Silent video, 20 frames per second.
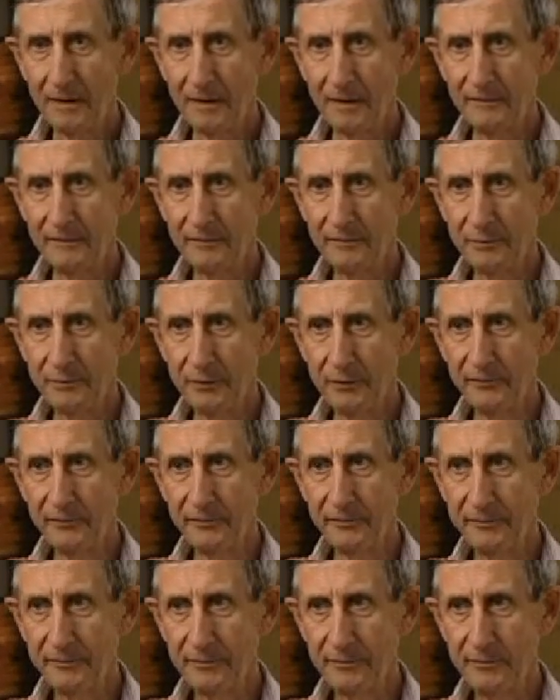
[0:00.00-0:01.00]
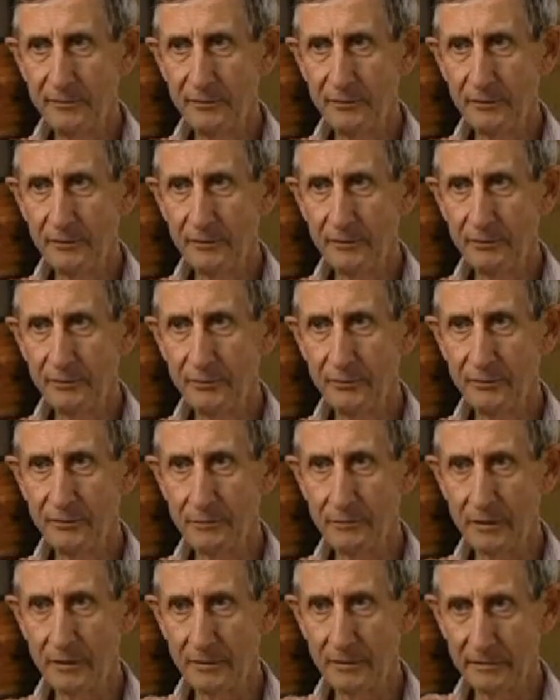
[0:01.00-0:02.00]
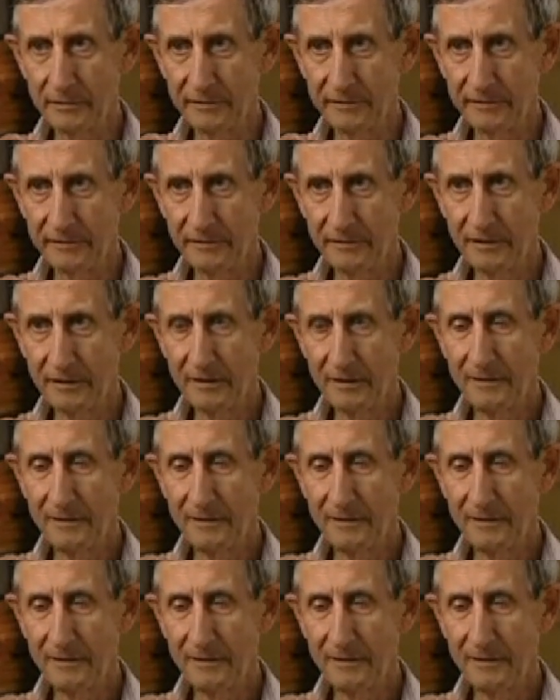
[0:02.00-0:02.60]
as opposed to doing computer models.